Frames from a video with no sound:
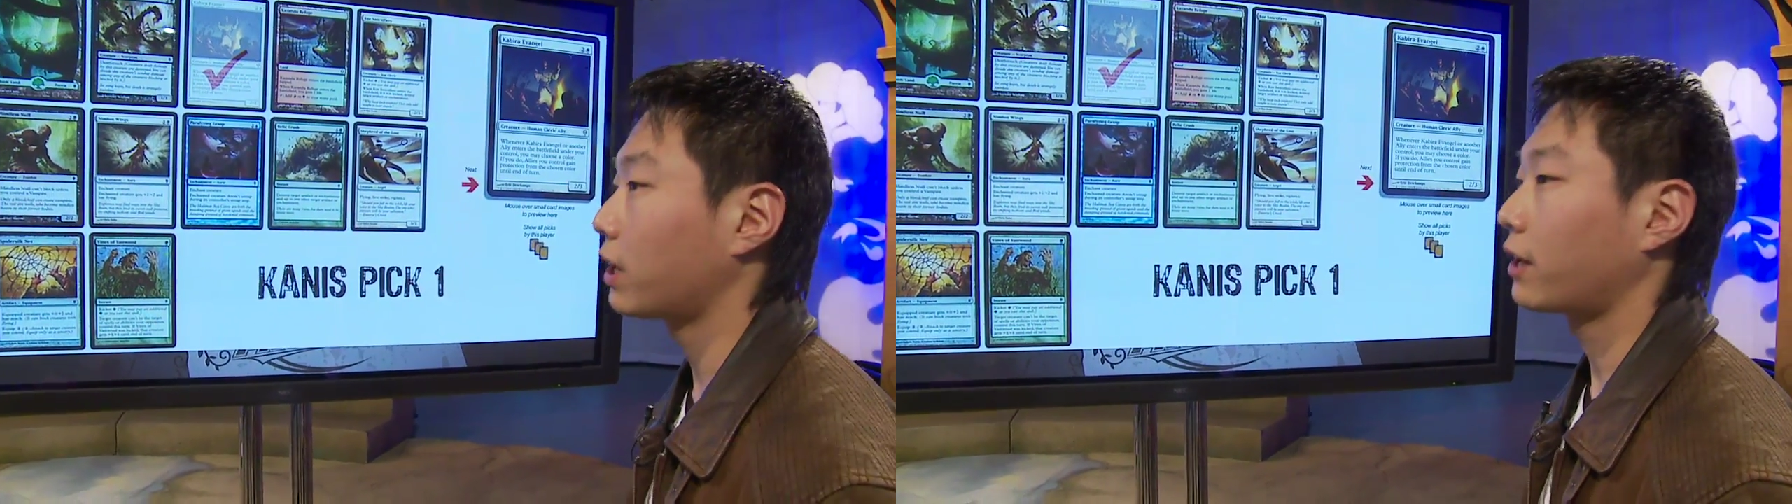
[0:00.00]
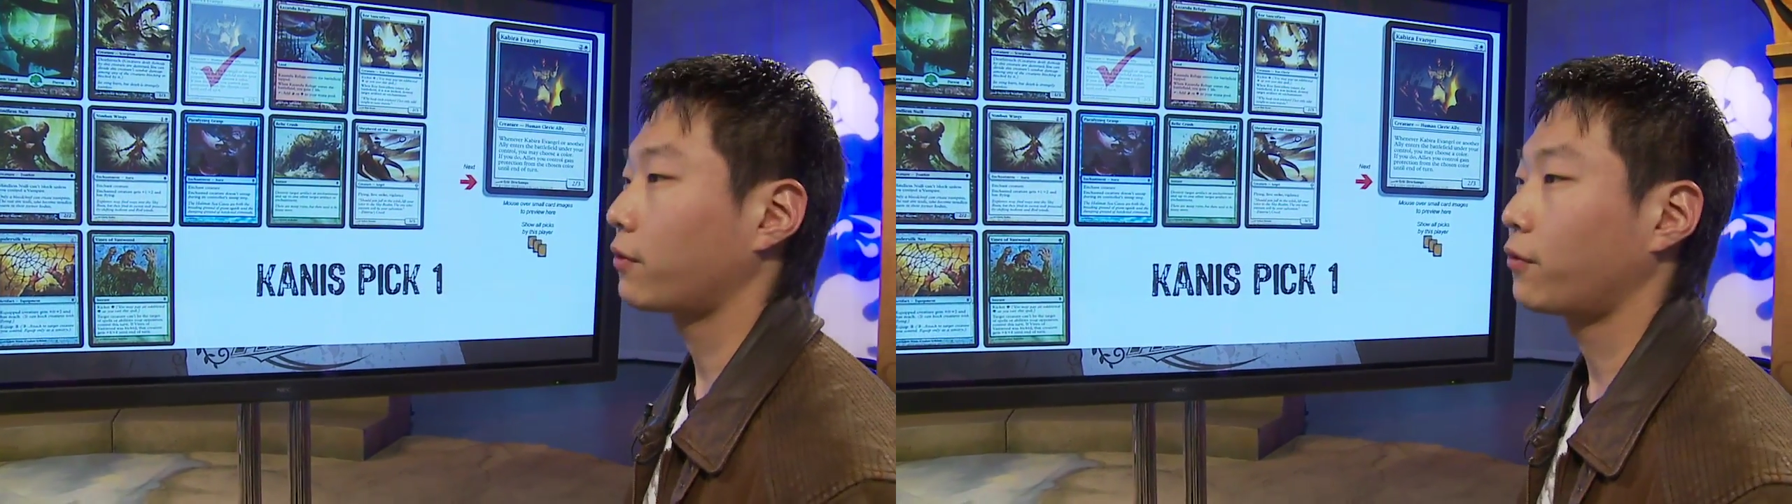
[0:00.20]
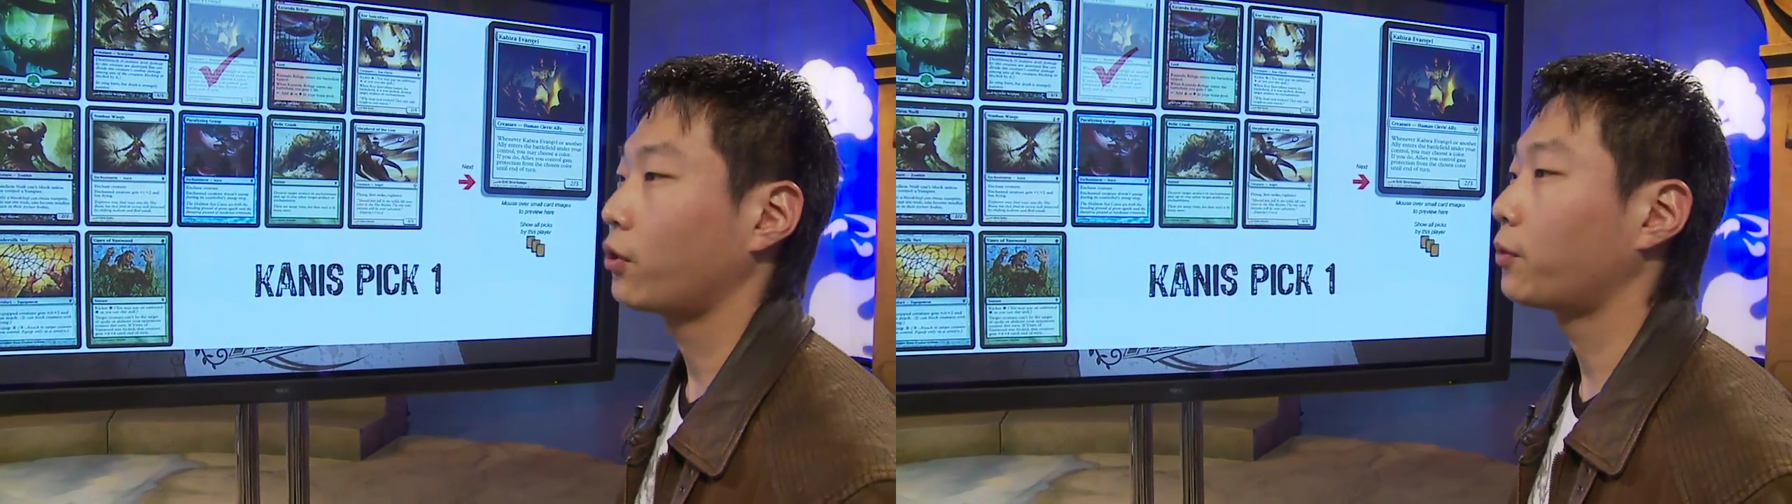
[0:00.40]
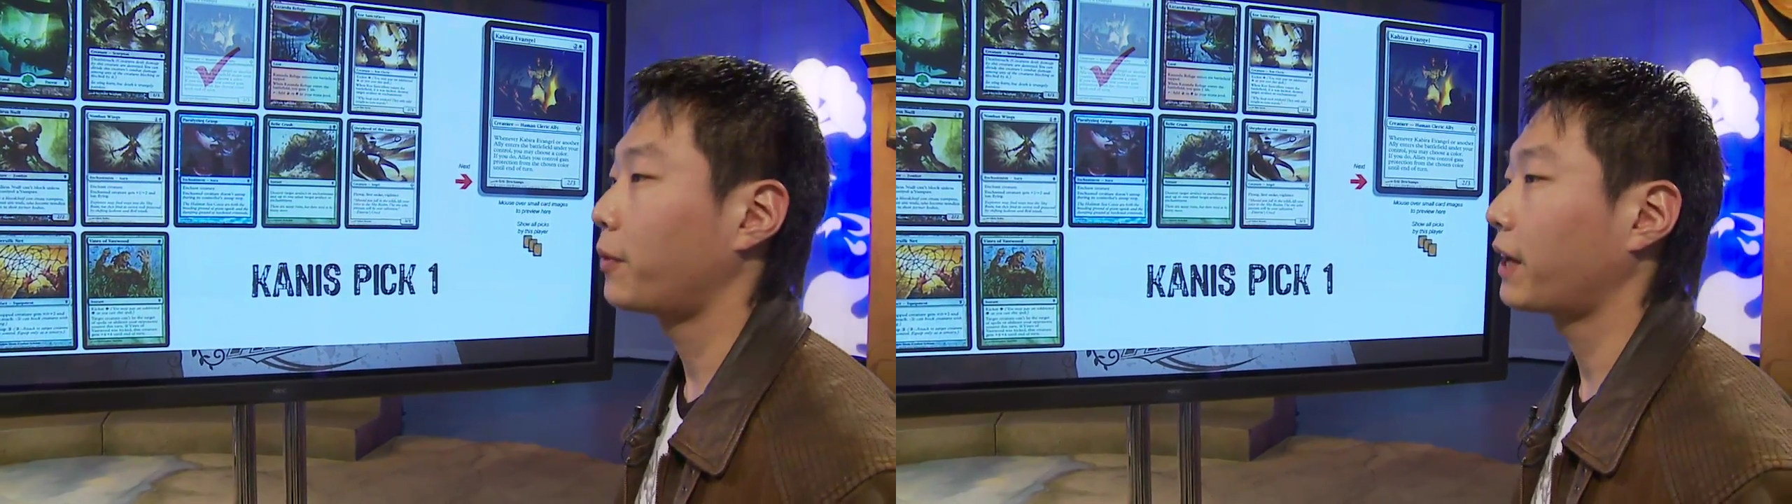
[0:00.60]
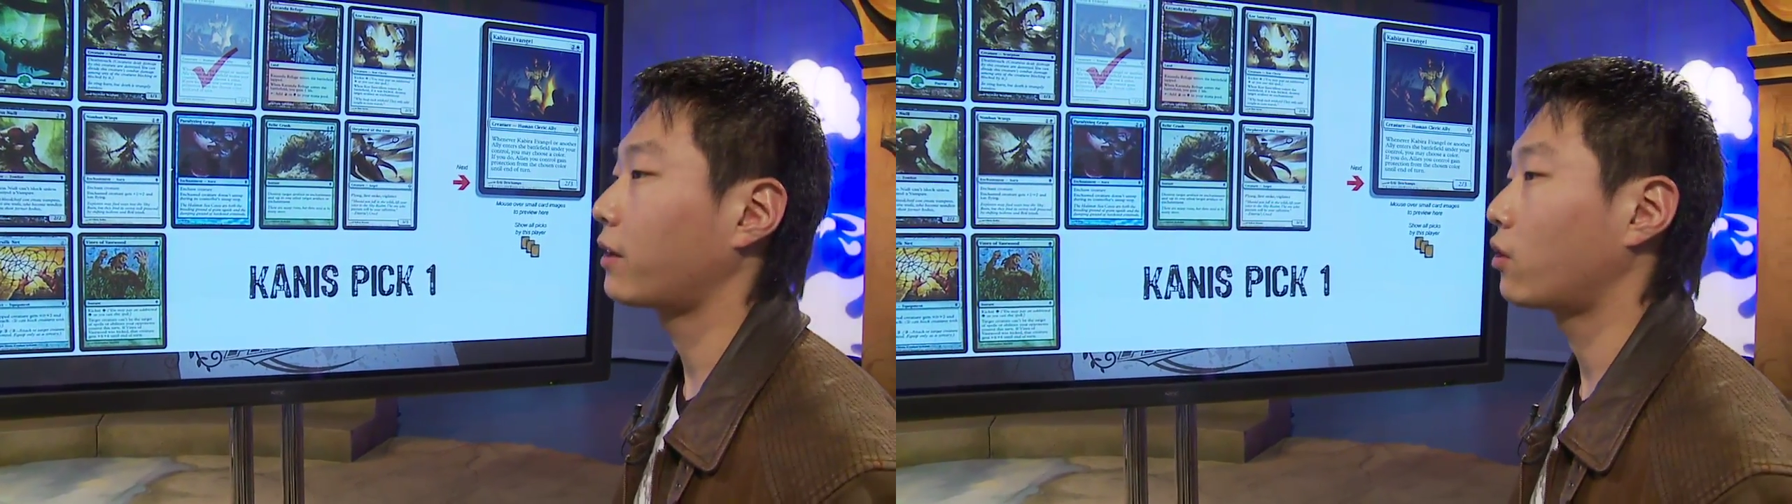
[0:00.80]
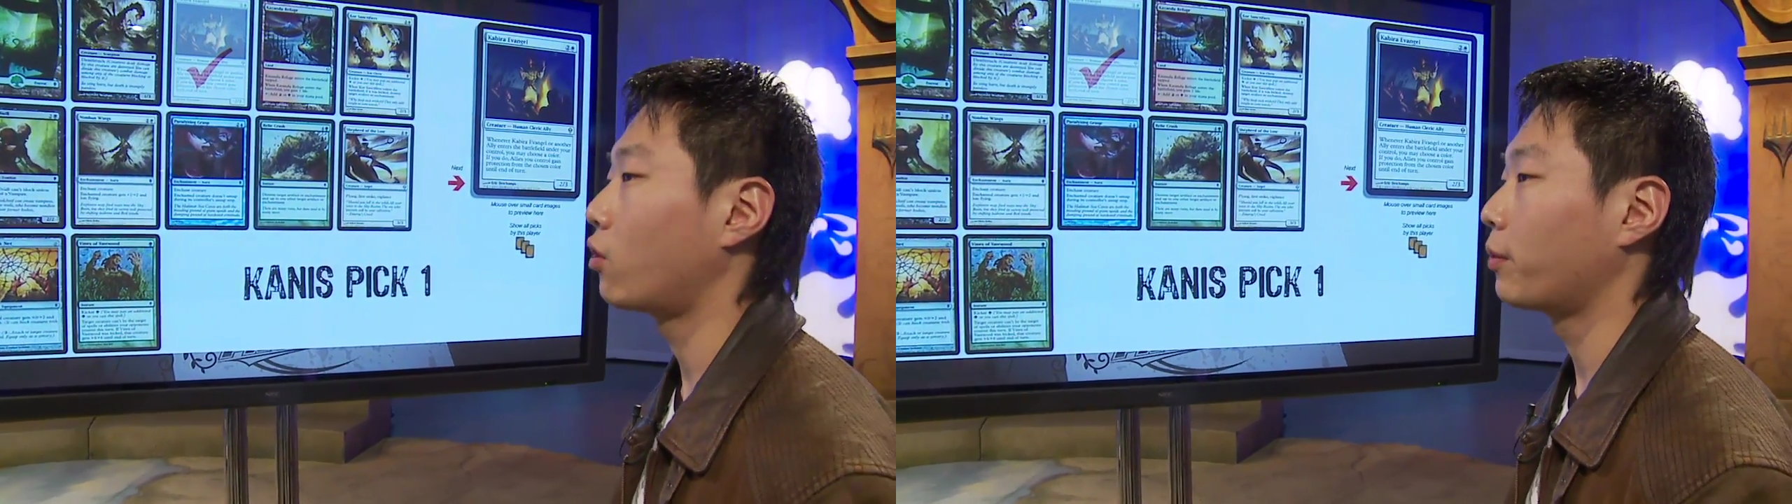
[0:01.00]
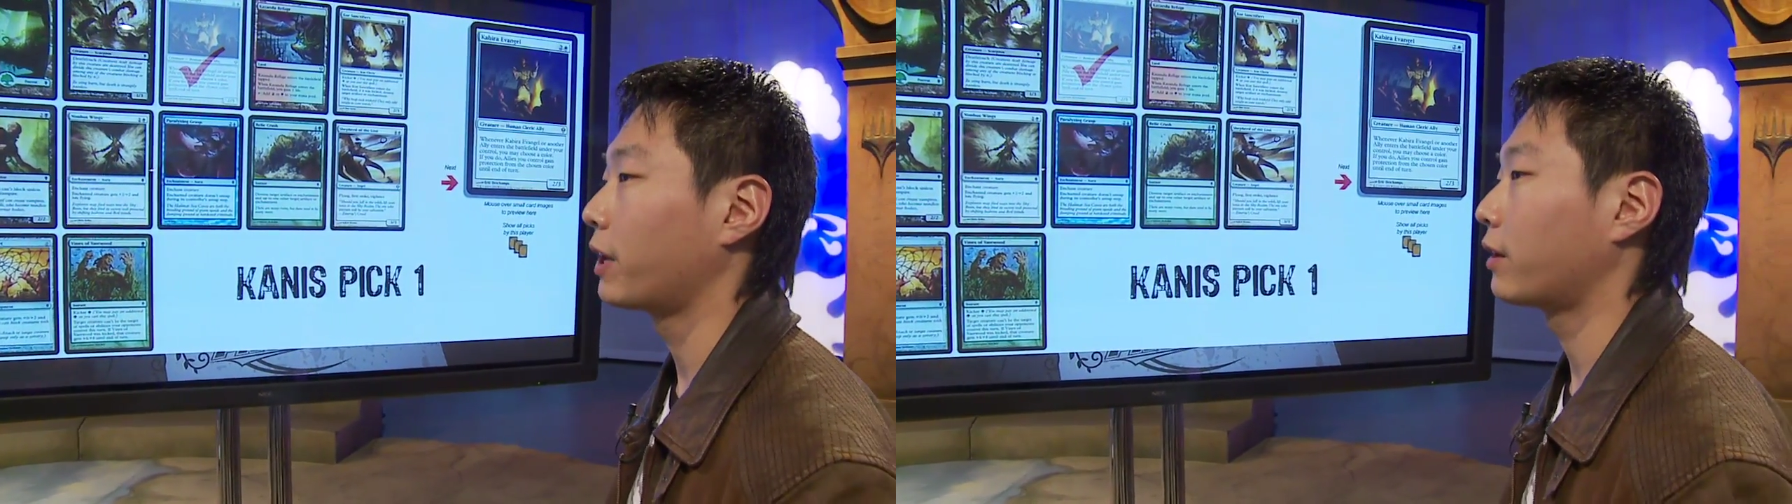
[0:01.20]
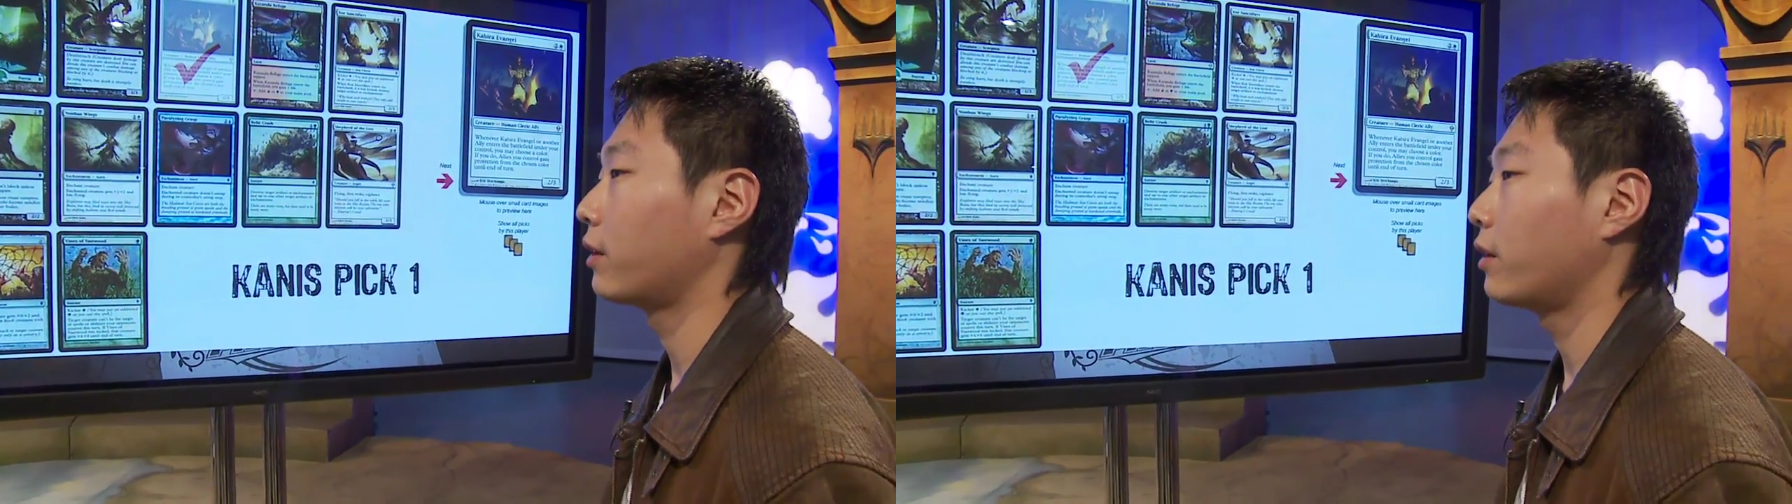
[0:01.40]
like a third pack
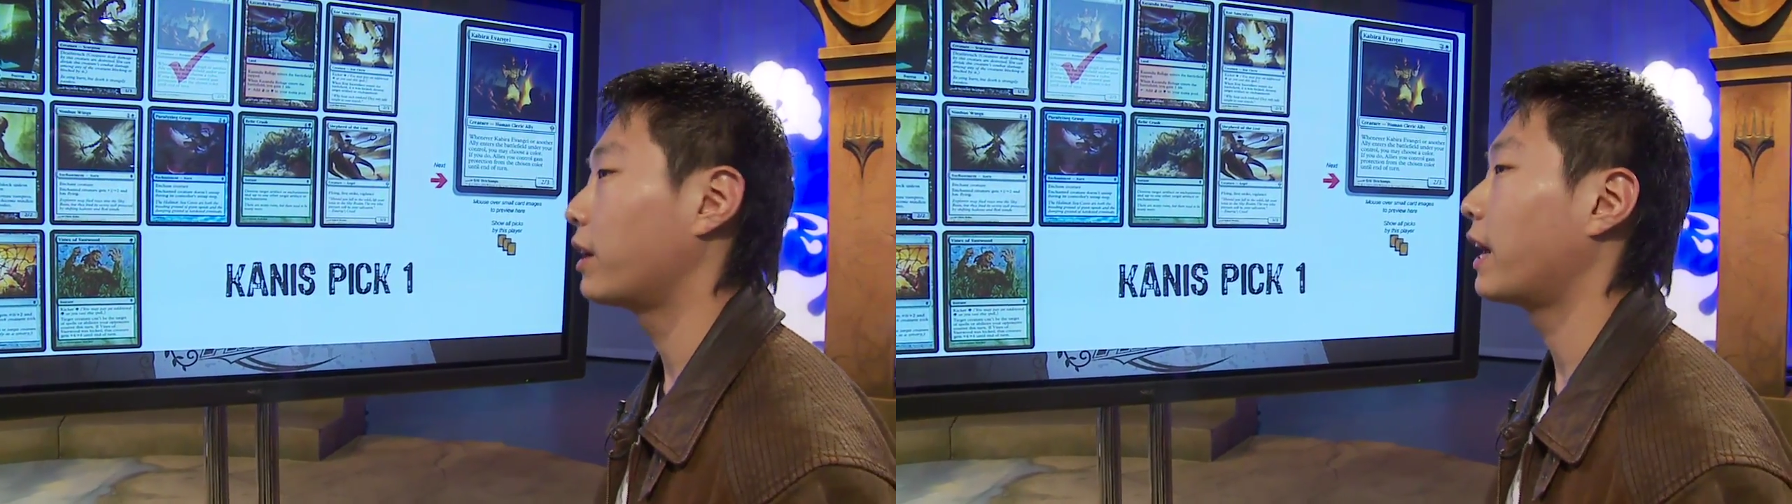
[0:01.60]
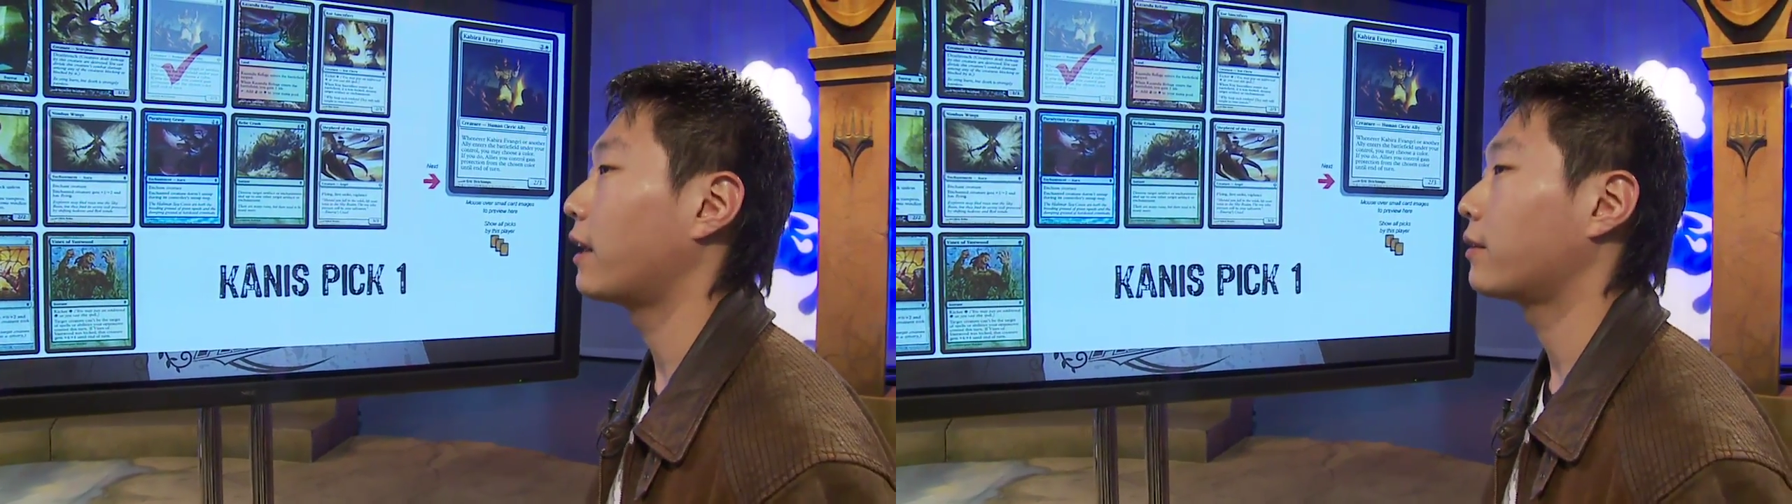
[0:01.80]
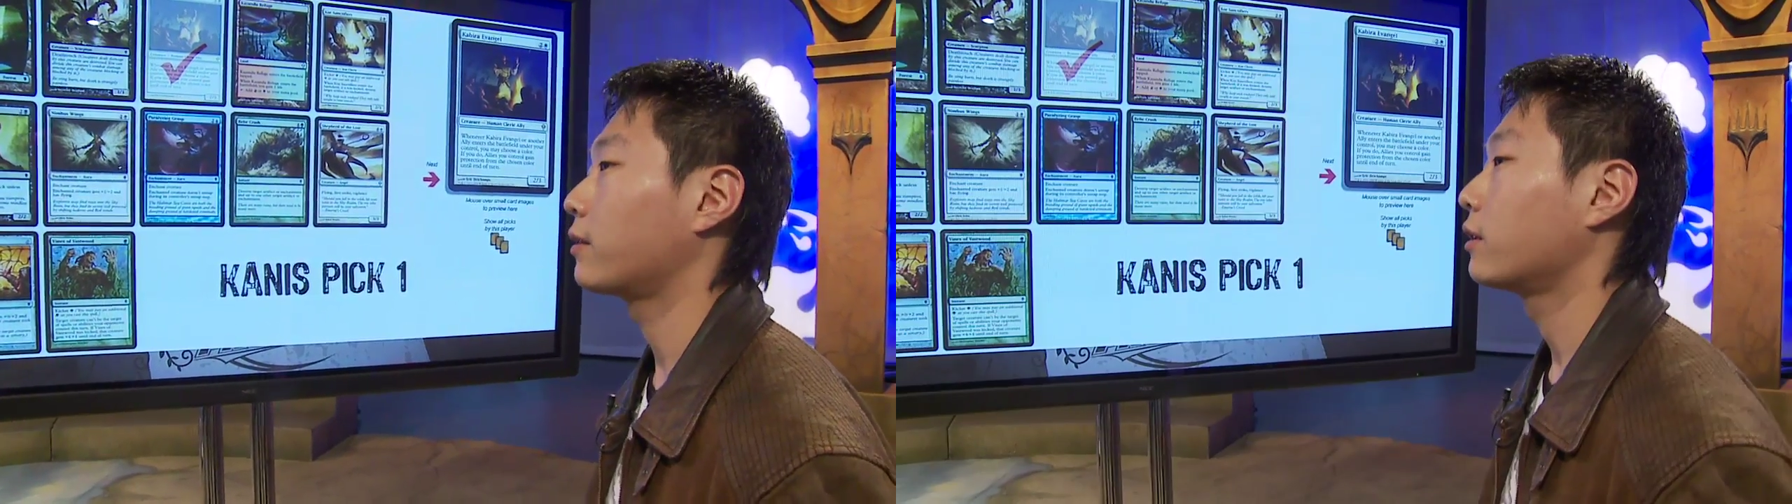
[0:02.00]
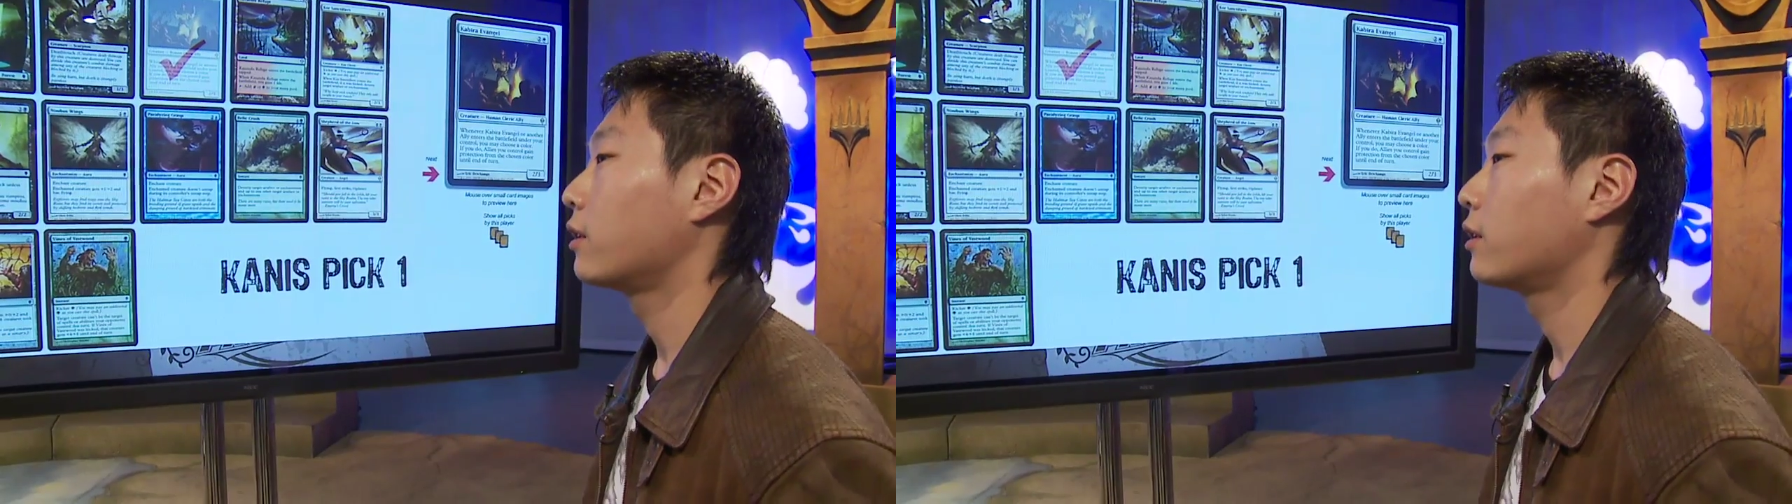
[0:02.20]
coming again.